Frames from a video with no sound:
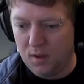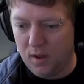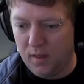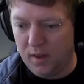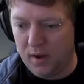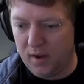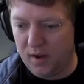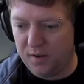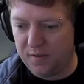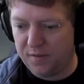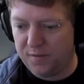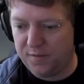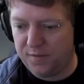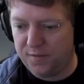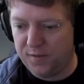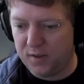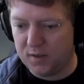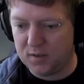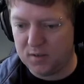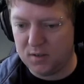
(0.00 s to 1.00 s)
then I'm going to
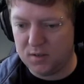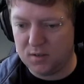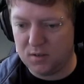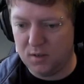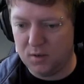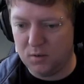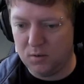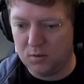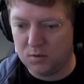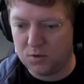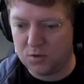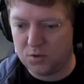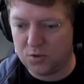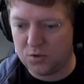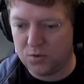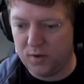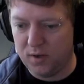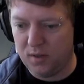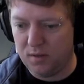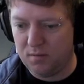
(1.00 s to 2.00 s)
fix its little
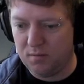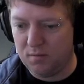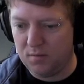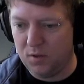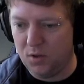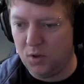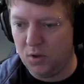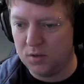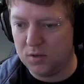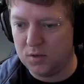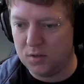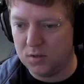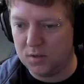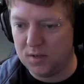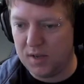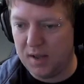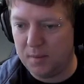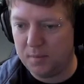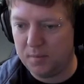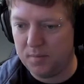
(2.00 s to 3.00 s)
street nonsense
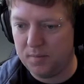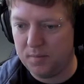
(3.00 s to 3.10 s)
up.